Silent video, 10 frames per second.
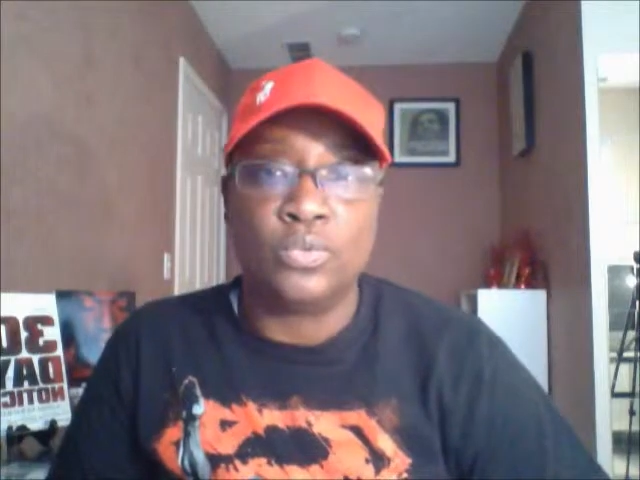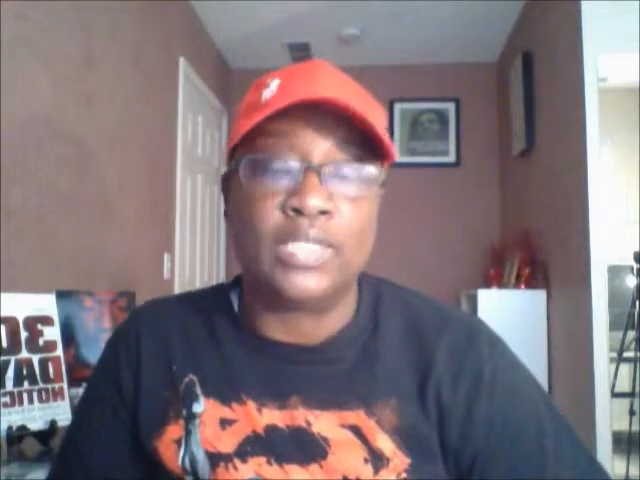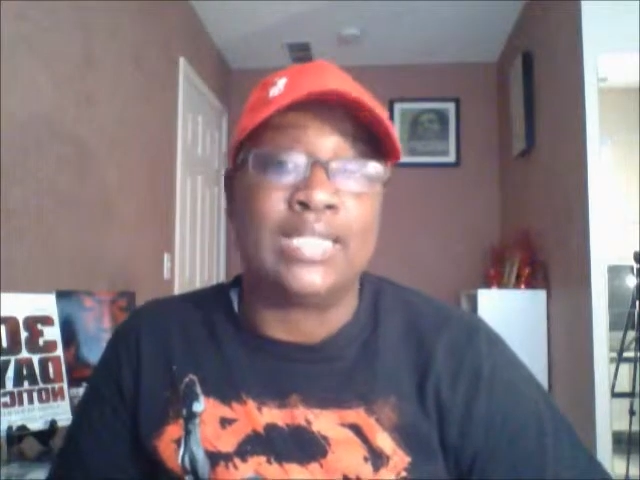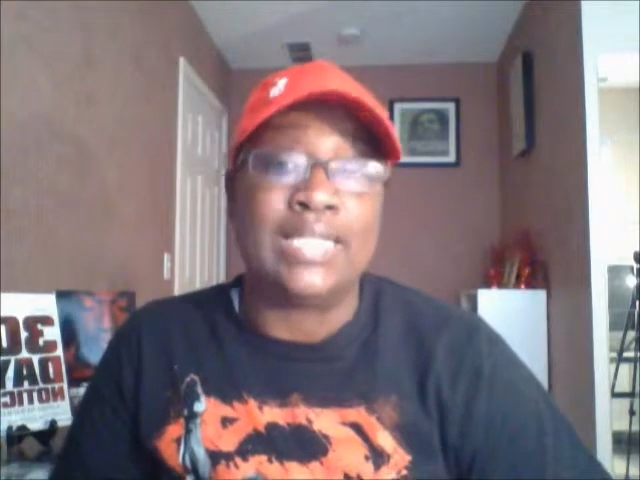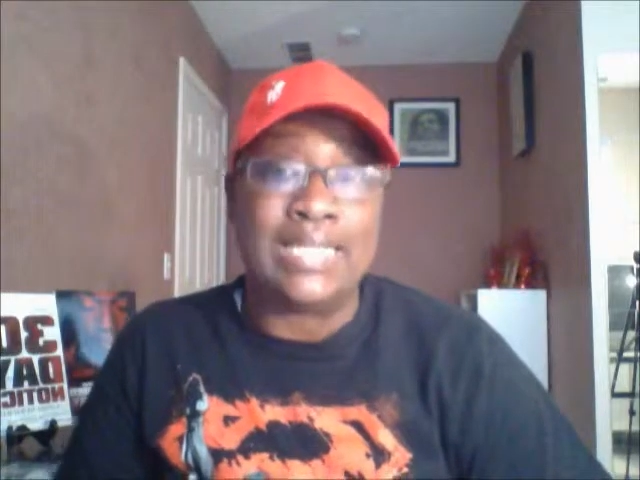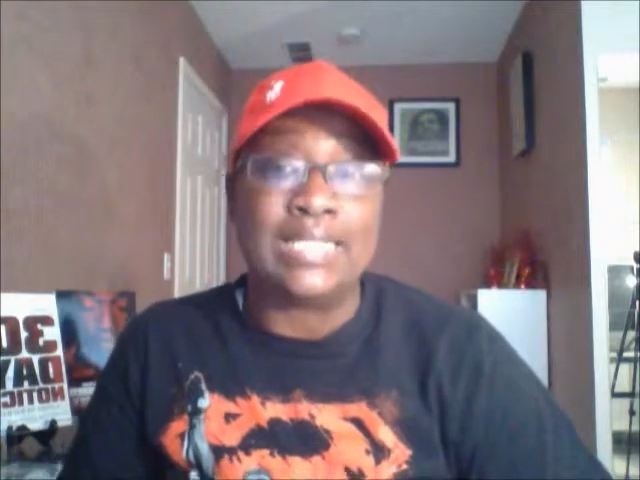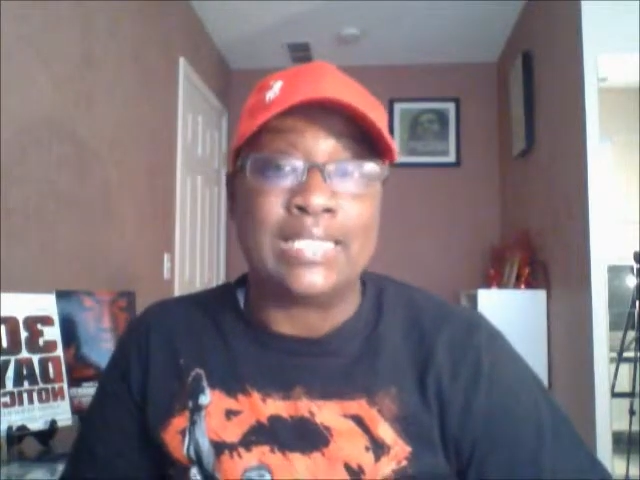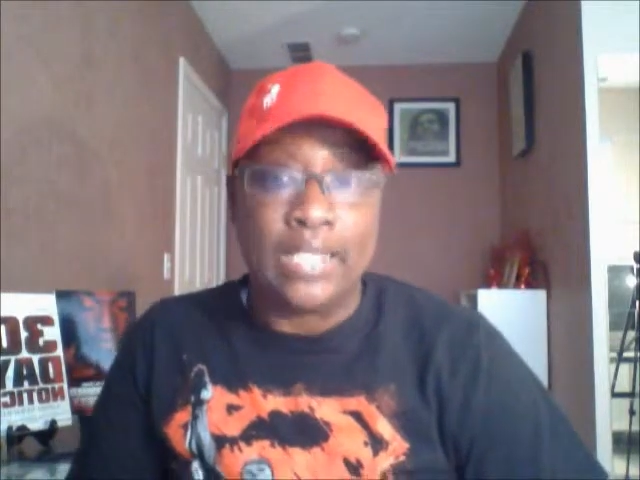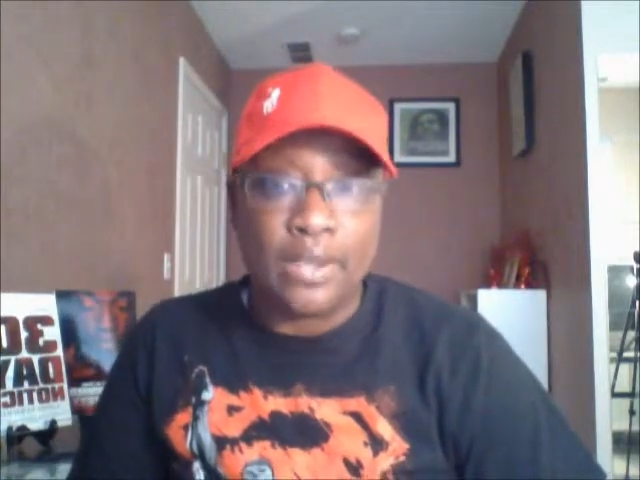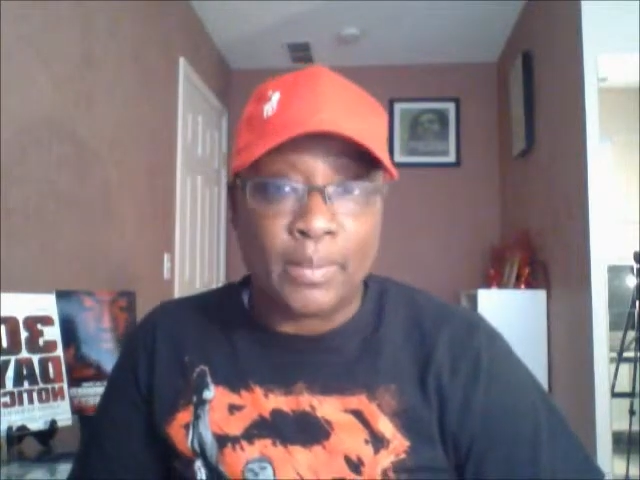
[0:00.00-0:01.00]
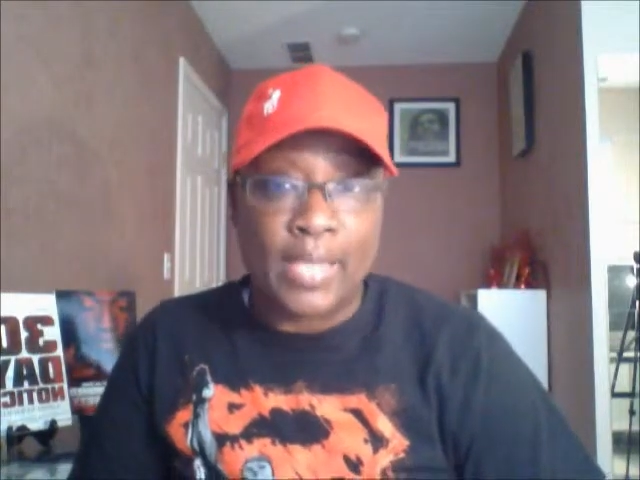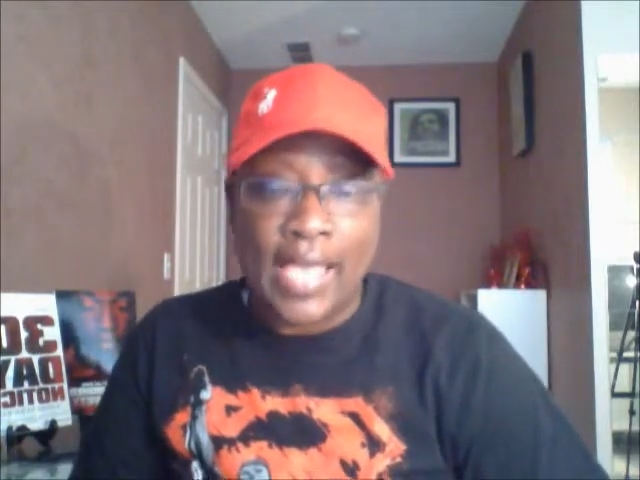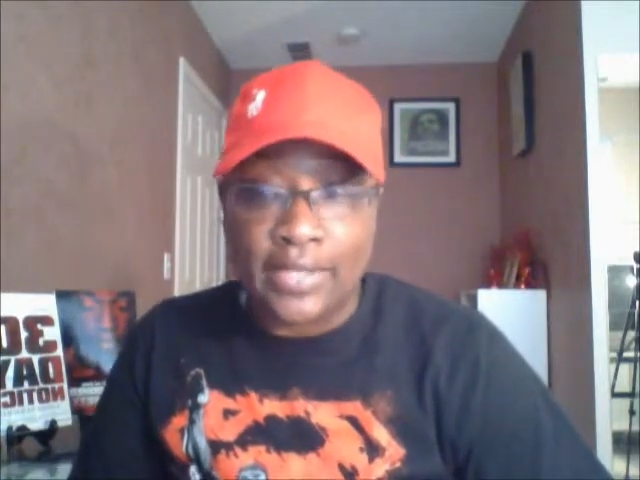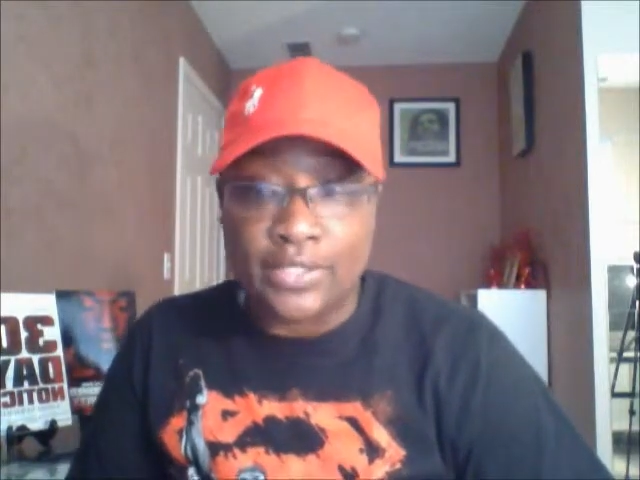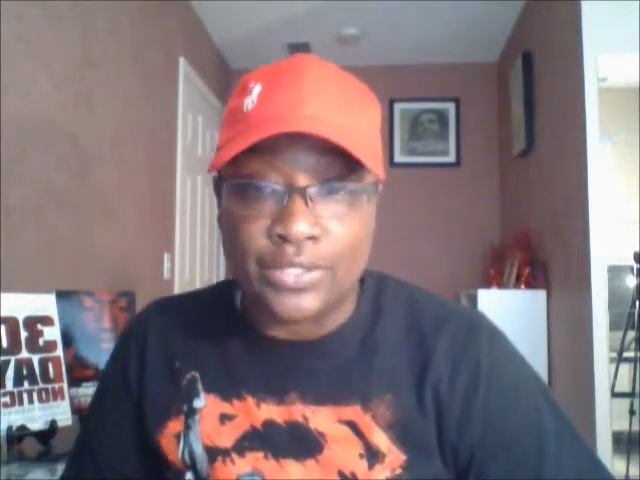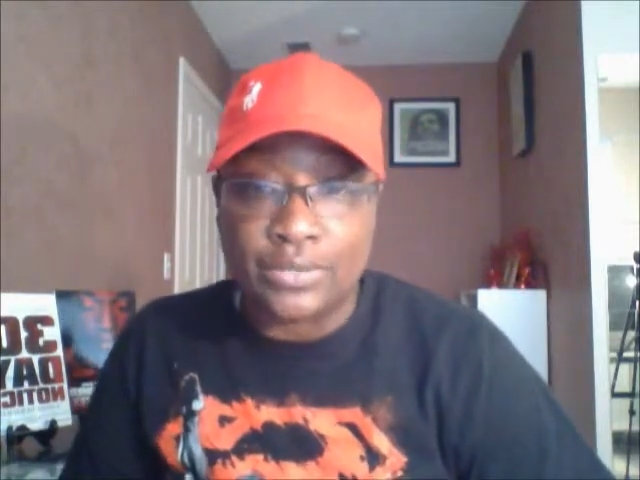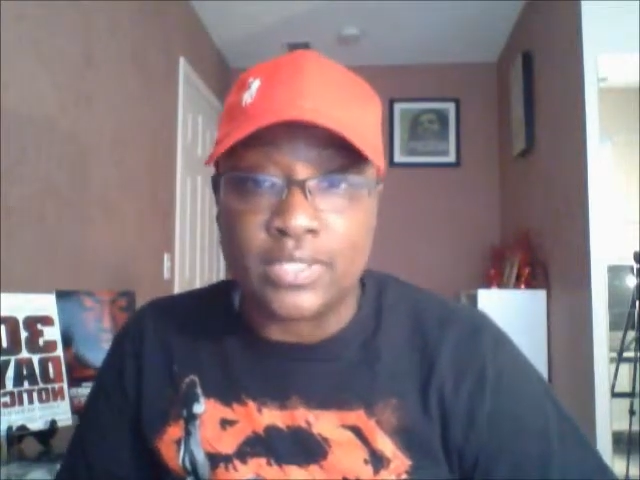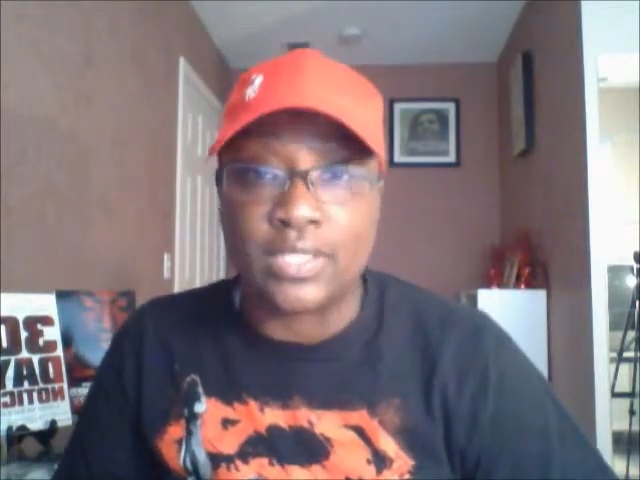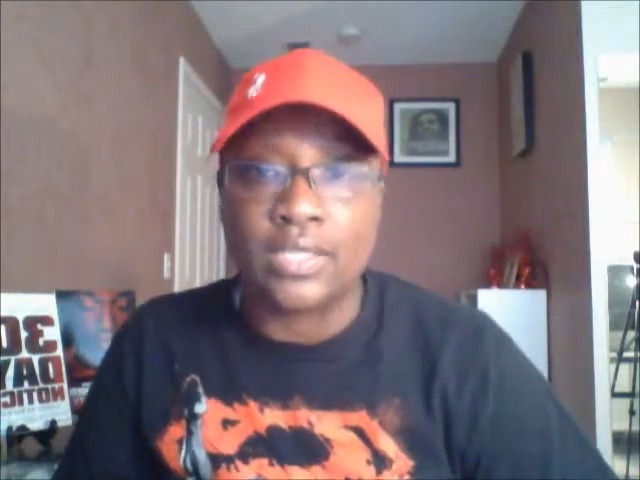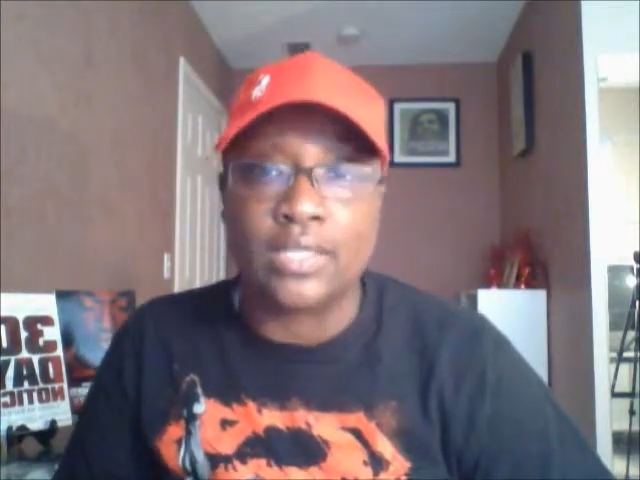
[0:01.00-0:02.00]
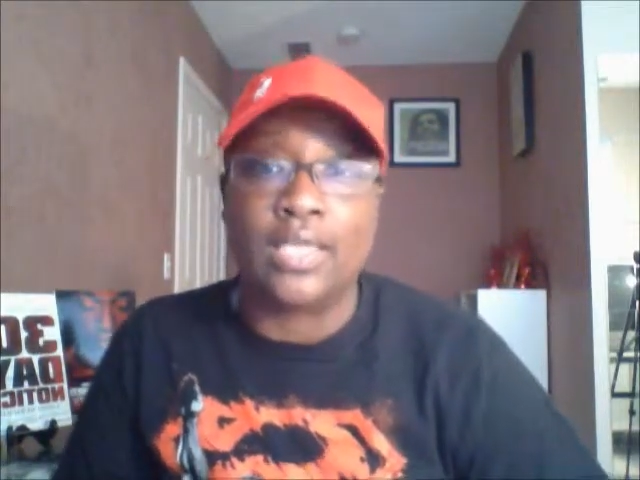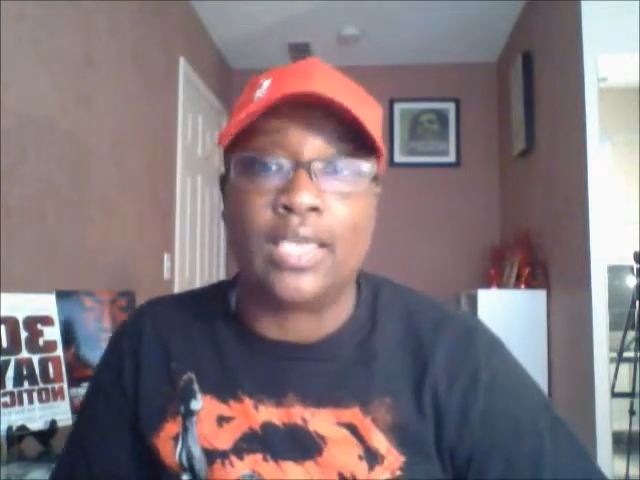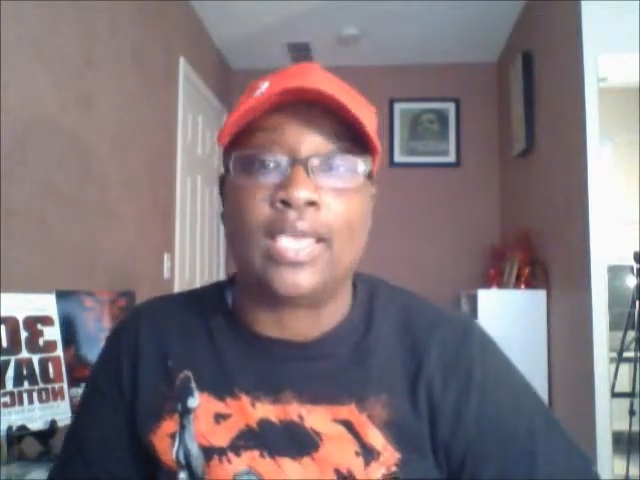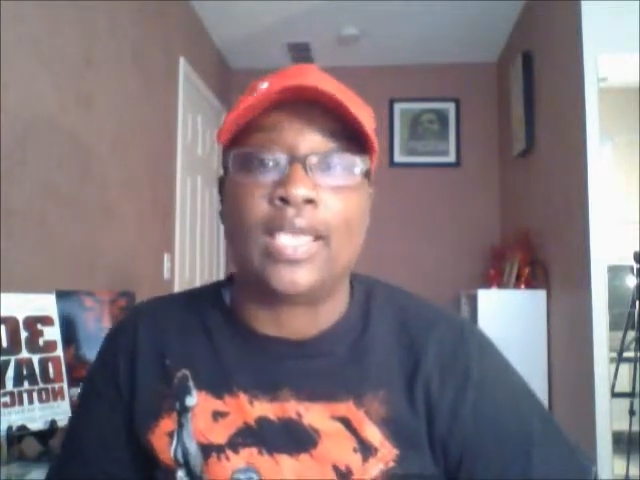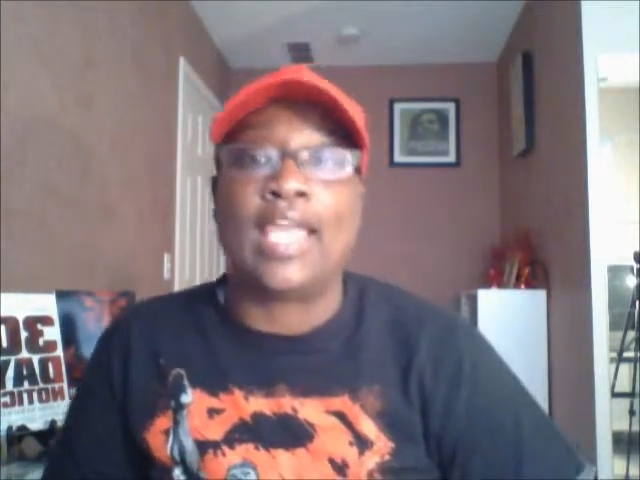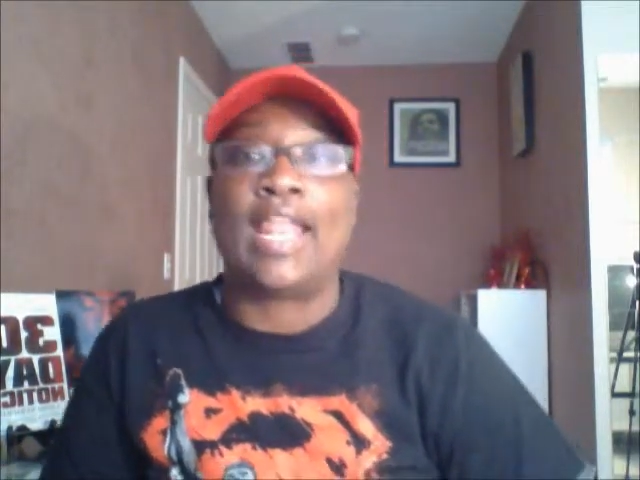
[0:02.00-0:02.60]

really is there behind you is a good thing.